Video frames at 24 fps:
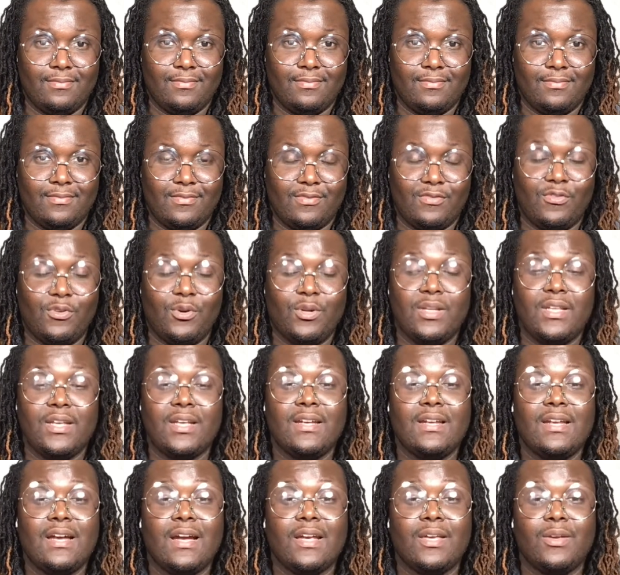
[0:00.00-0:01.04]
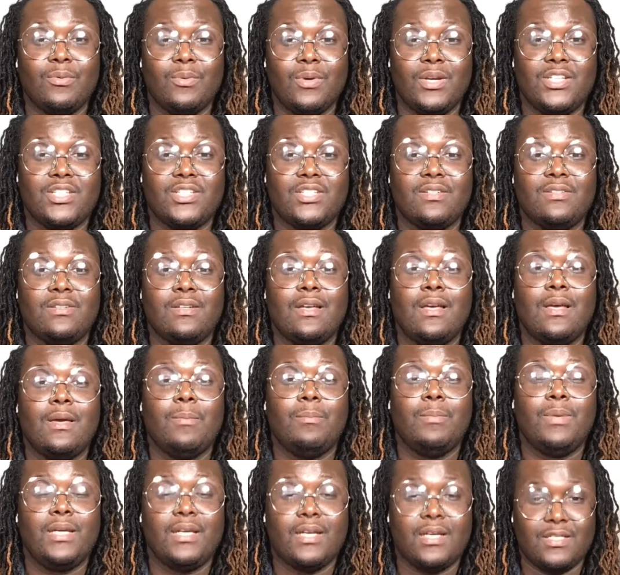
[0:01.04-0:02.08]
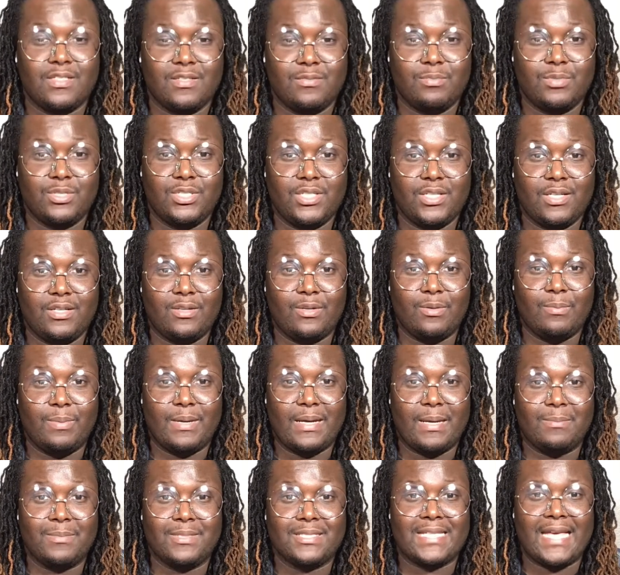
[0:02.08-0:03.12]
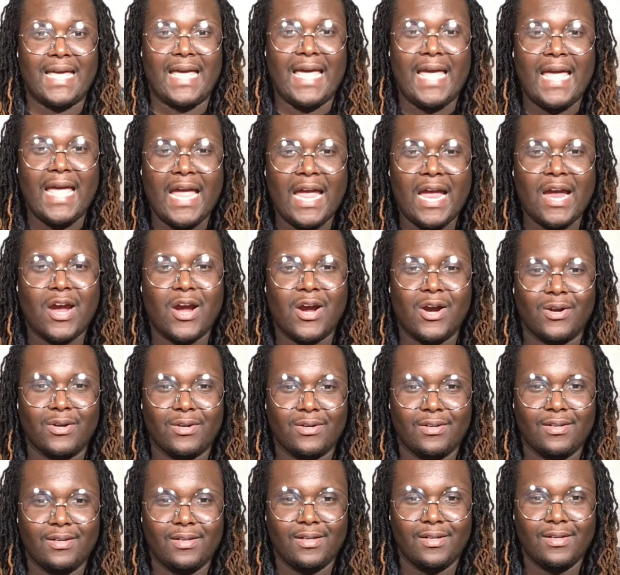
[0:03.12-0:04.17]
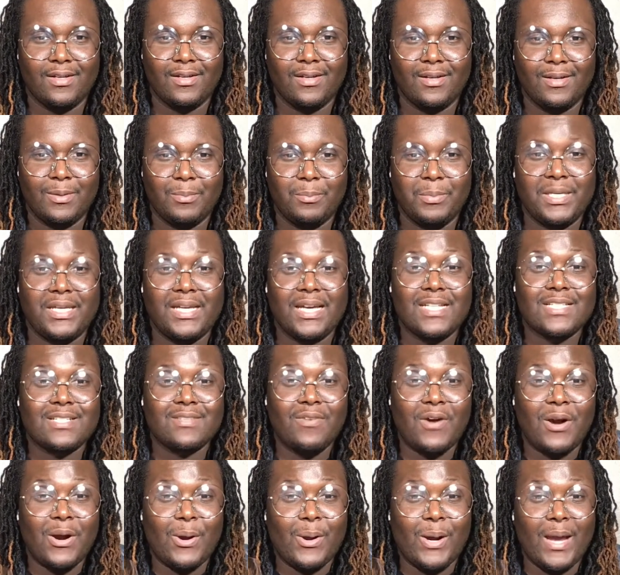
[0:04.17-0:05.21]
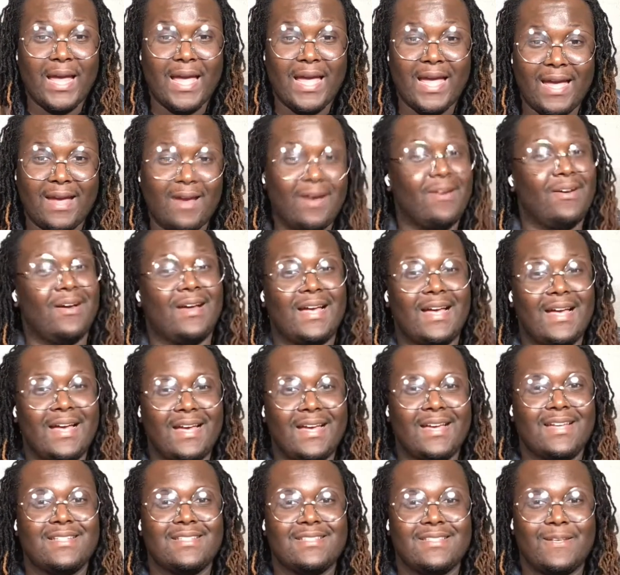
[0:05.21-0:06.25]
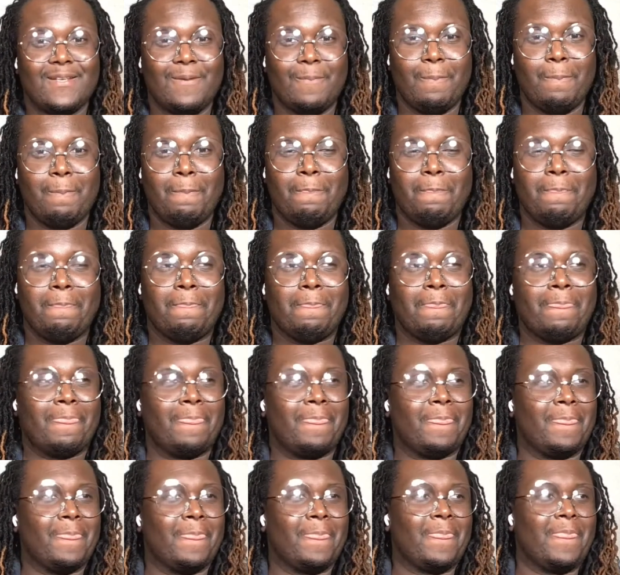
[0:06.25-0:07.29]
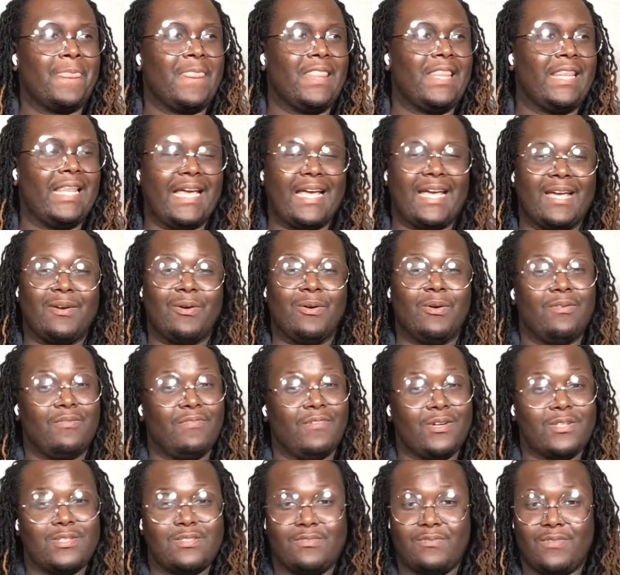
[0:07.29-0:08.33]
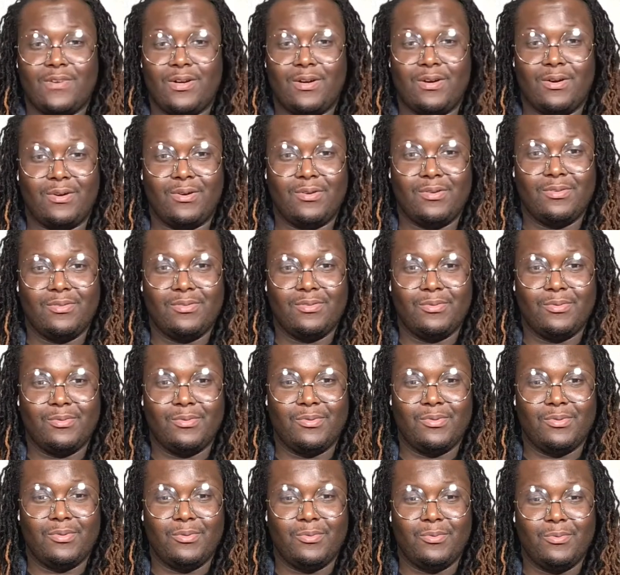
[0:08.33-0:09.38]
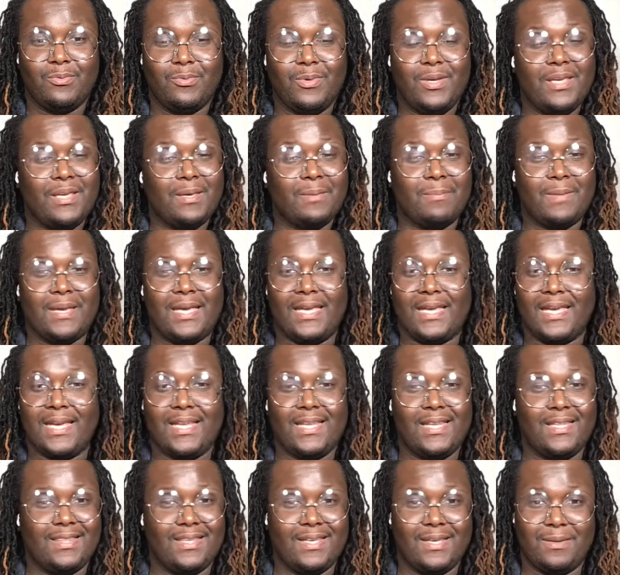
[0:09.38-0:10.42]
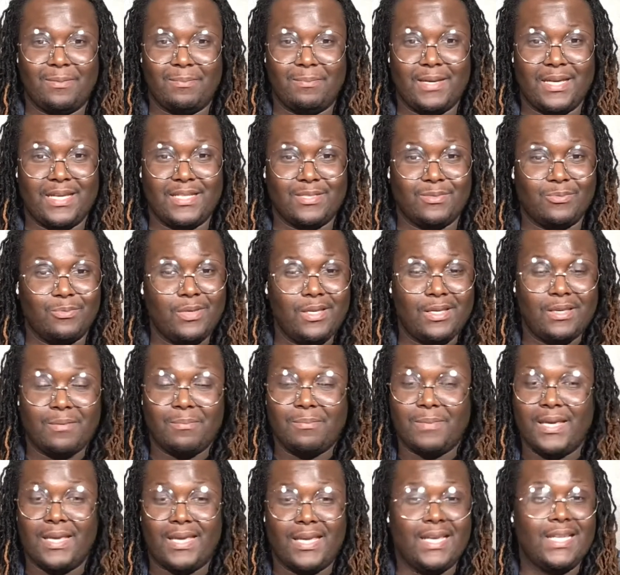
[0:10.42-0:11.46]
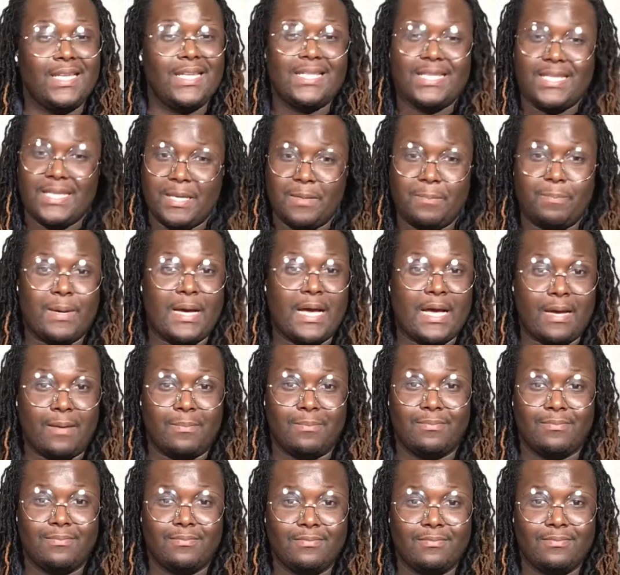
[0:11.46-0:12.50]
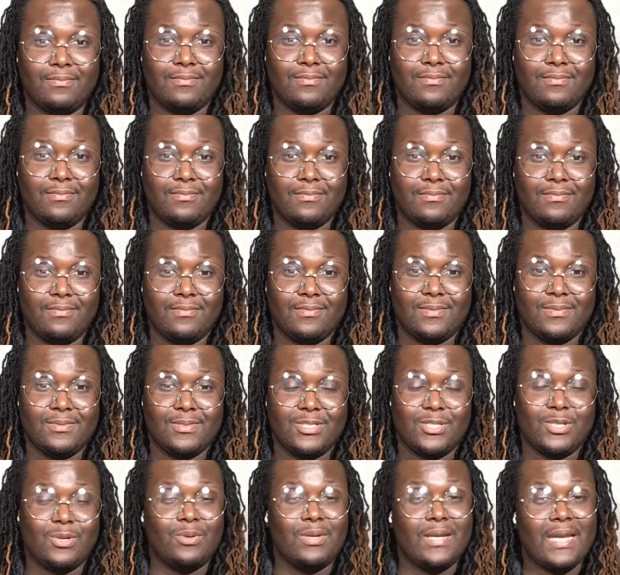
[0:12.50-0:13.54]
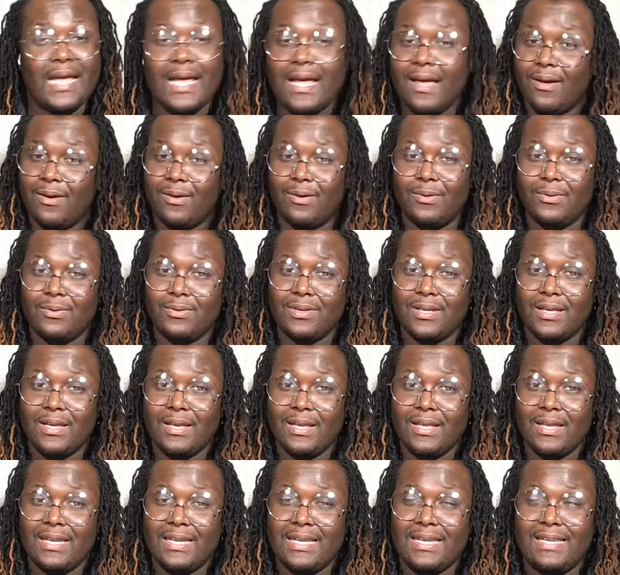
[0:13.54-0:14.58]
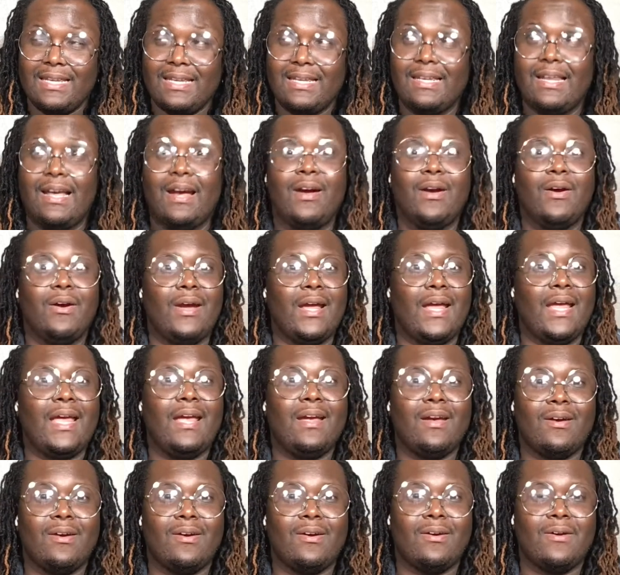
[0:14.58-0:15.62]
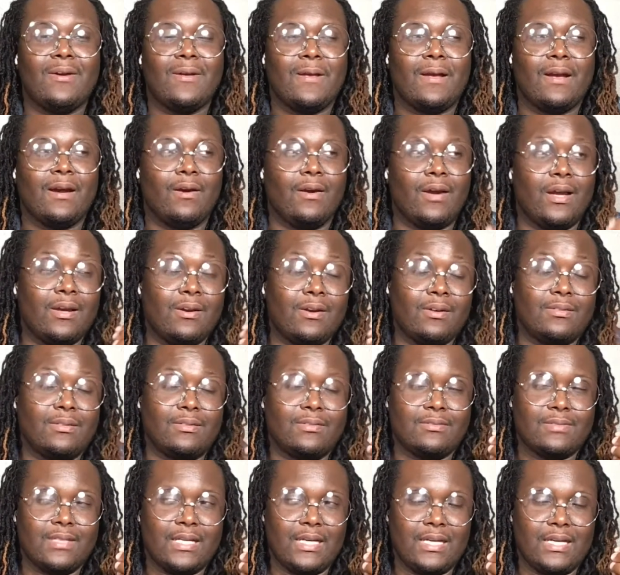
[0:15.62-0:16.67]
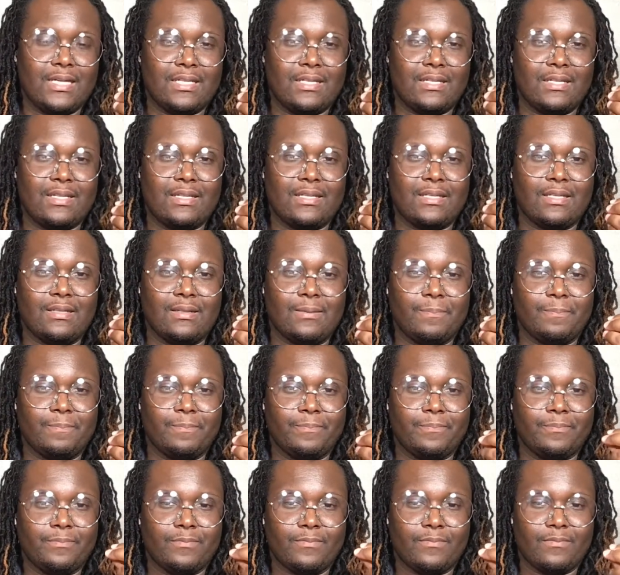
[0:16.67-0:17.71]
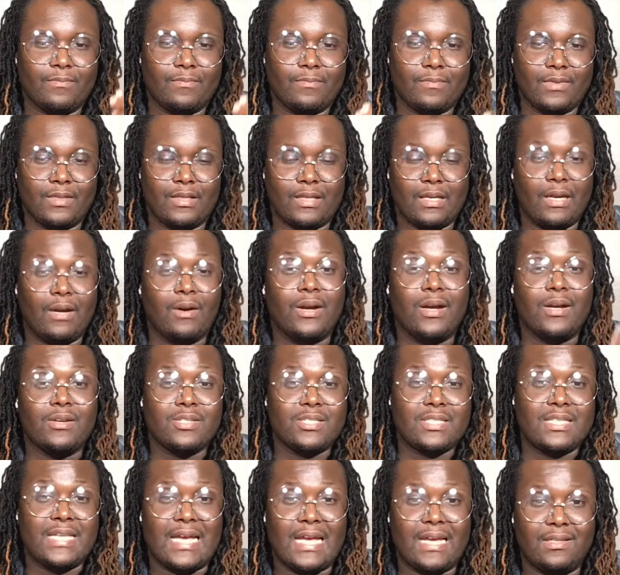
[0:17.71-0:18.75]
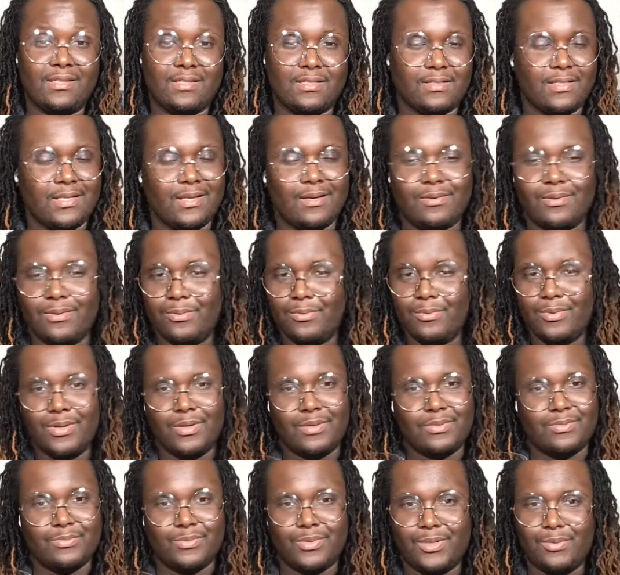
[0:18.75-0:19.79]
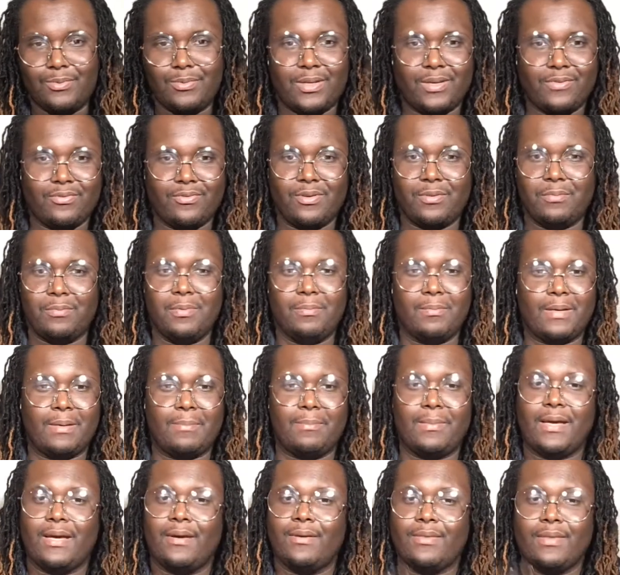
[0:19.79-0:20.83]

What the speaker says: for the inauguration because of Michelle Obama's hair. Because of her hair, guys. Like, first of all, We can make anything amazing. We can make anything pop. So now, her hairstylist. Y'all know the words run away from me in my mouth.